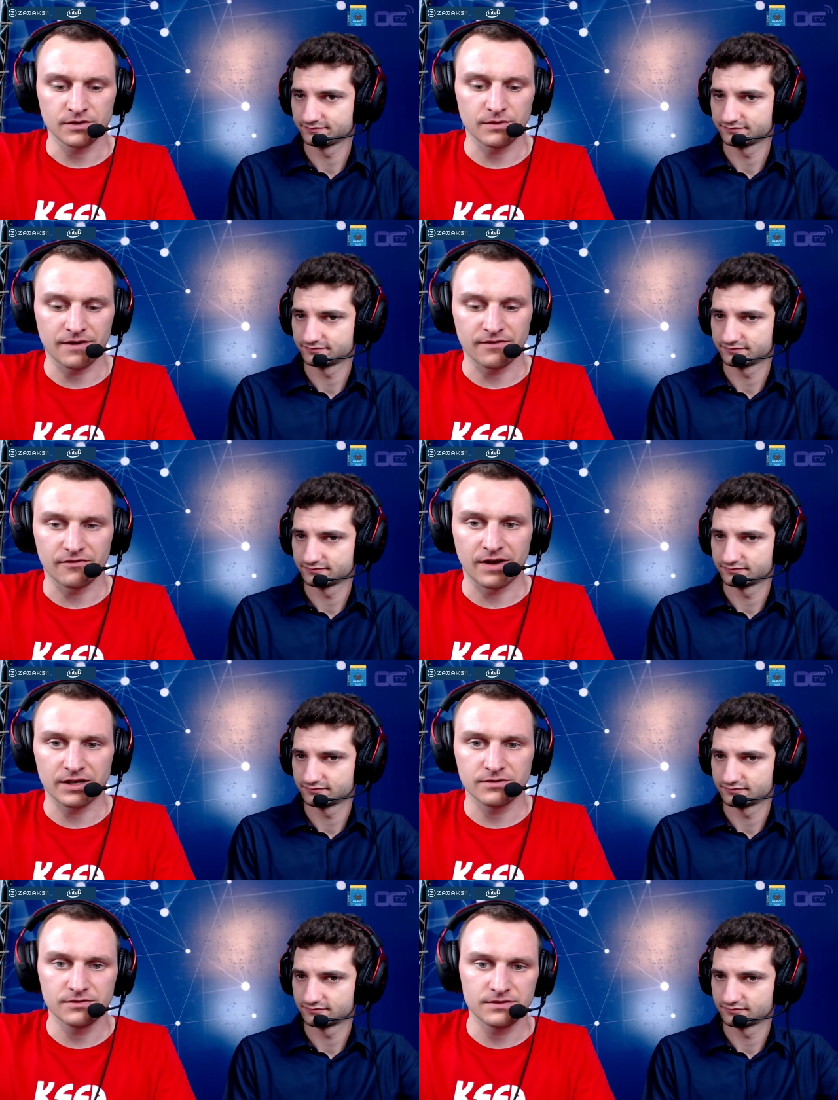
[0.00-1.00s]
Speaker 1: So we have
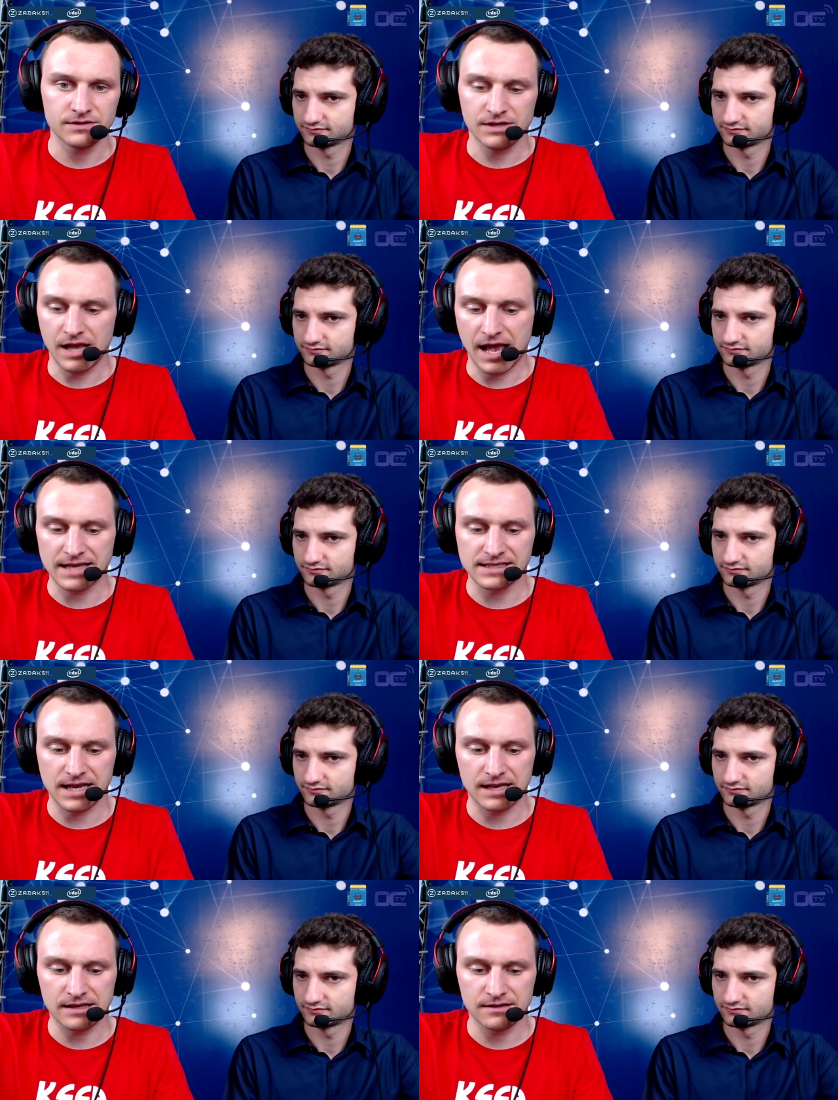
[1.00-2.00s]
Raccoon,
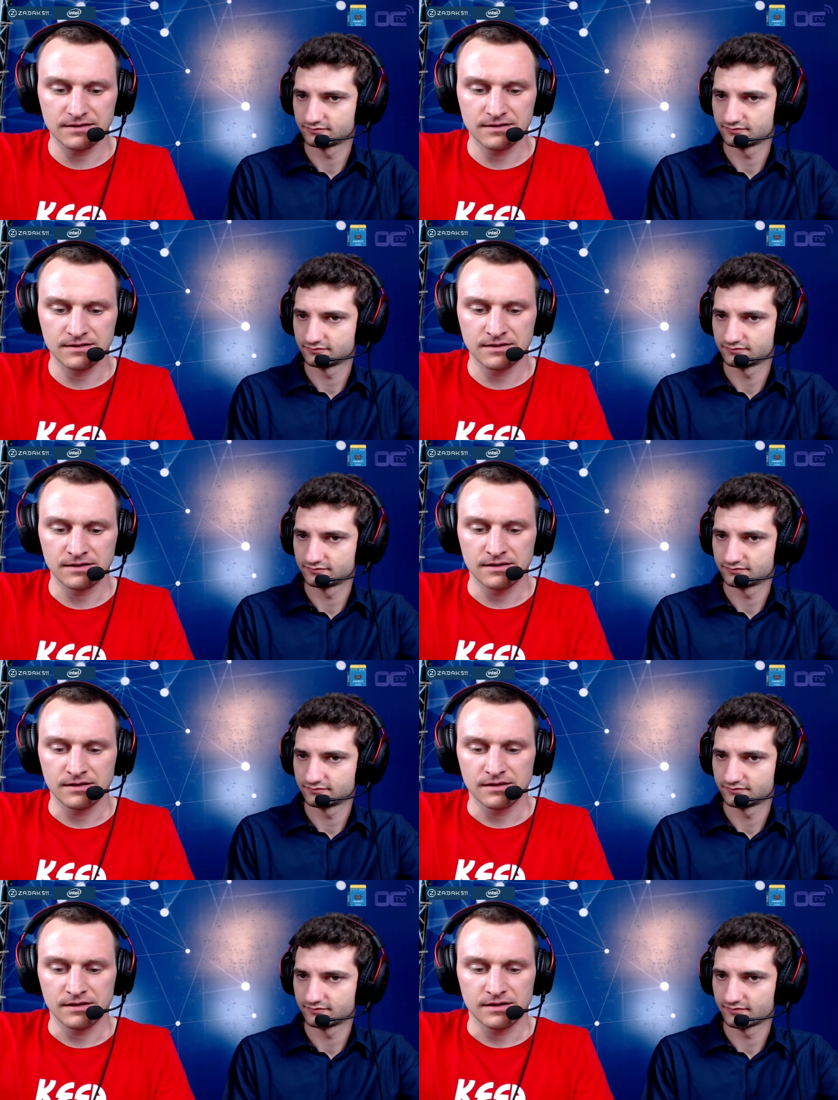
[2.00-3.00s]
Hazzan,
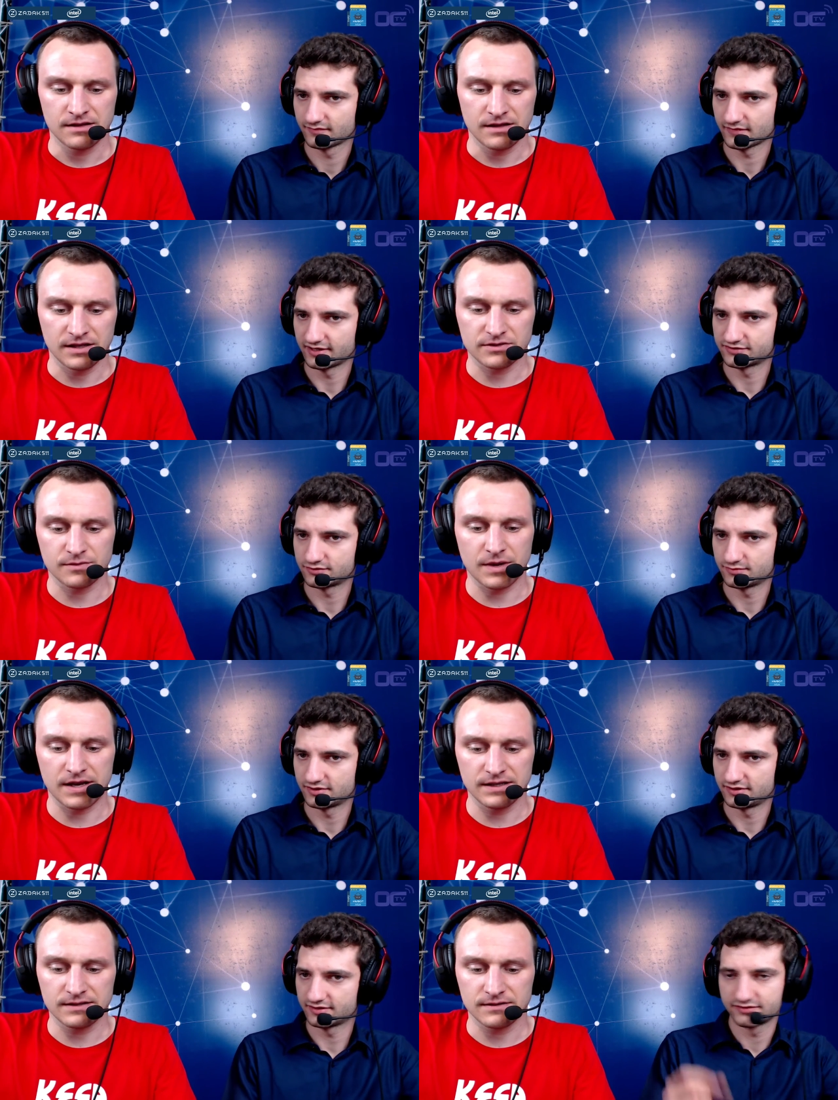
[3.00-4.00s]
Extreme, Extreme
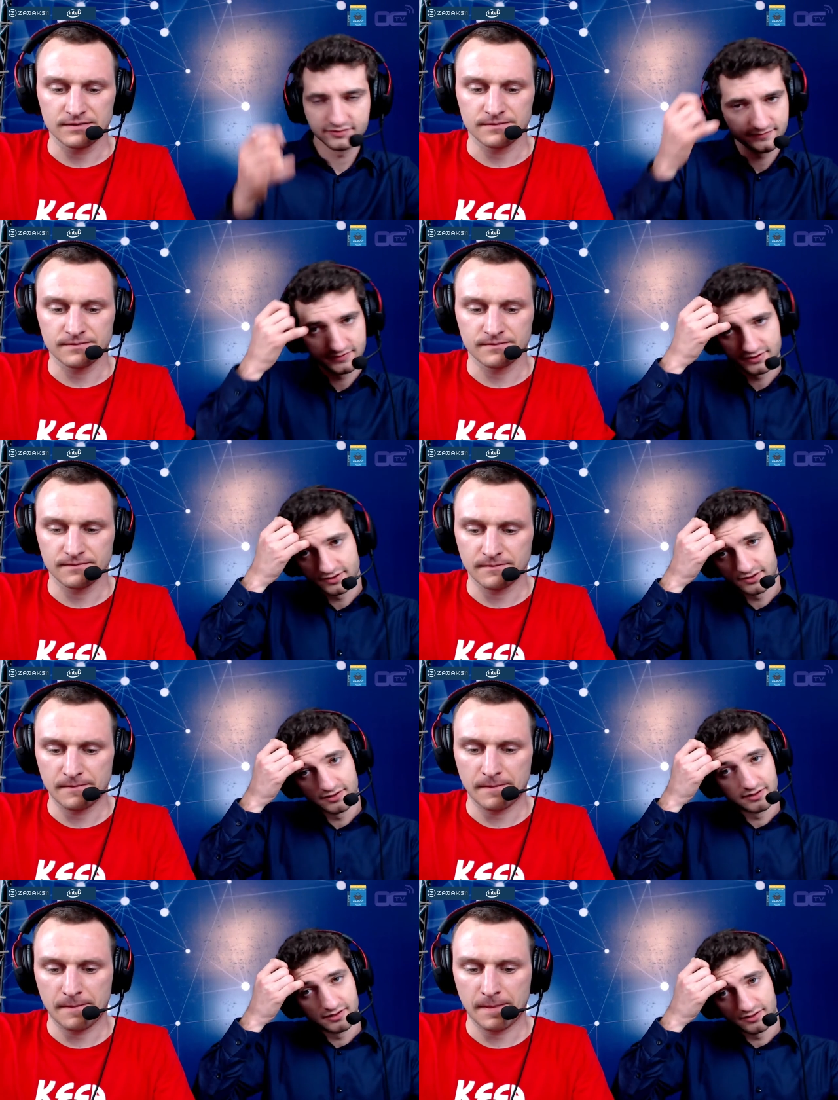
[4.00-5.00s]
Addict,
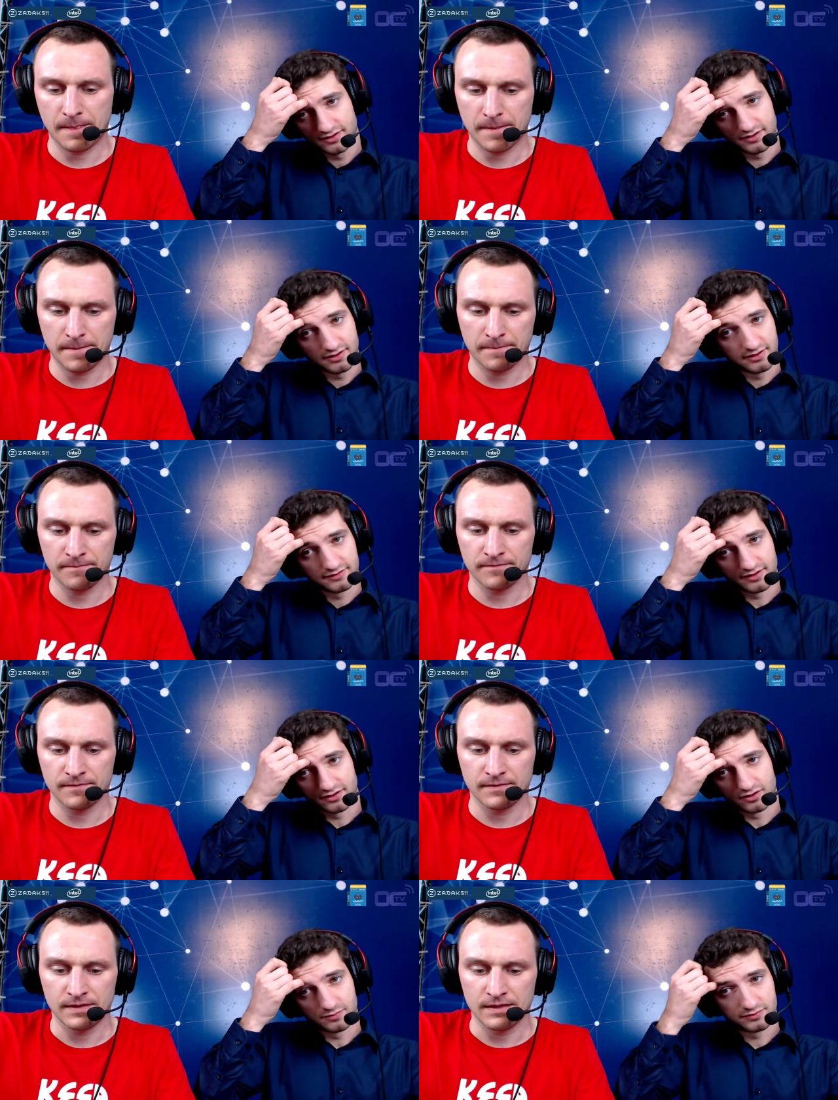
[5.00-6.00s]

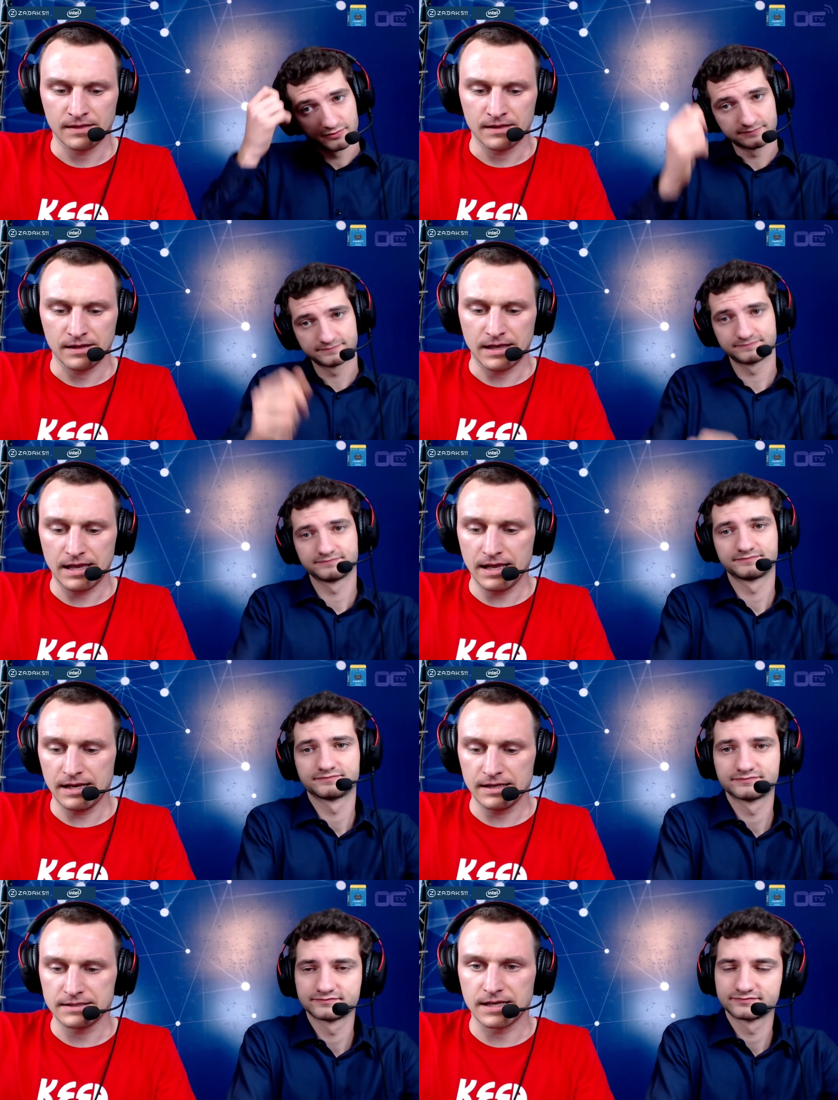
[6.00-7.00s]

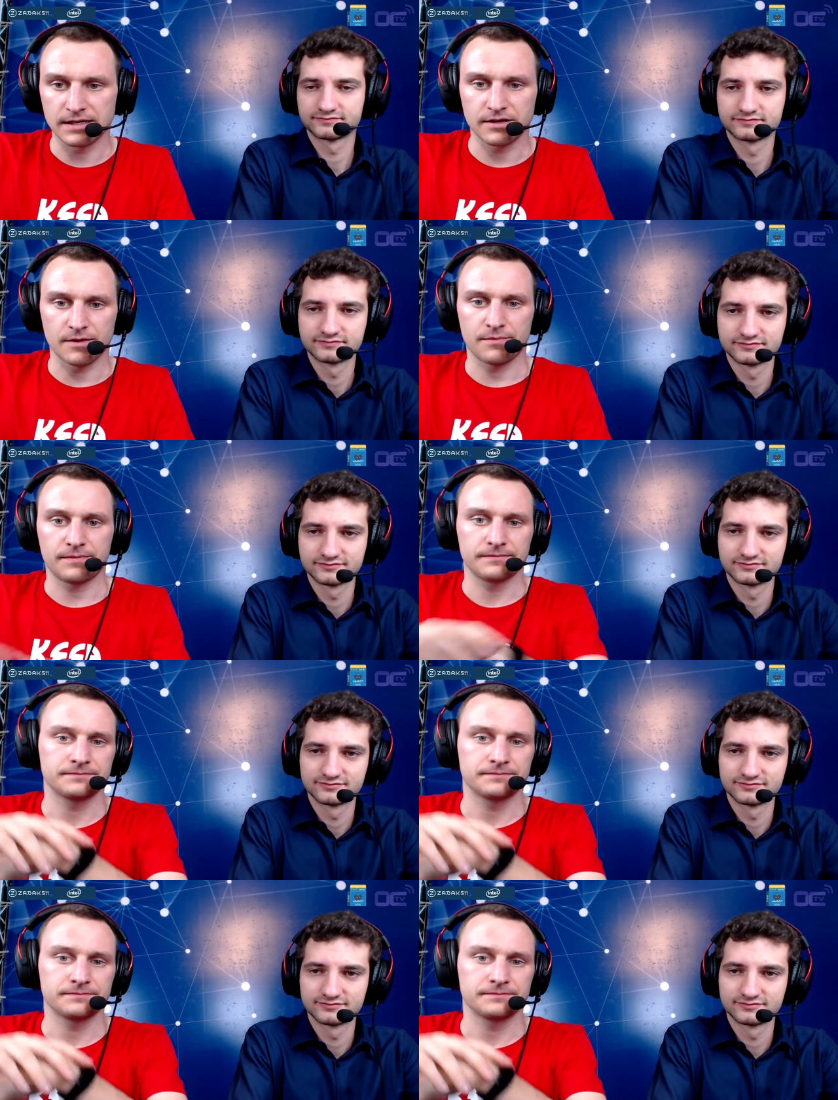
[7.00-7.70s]
And Dancop.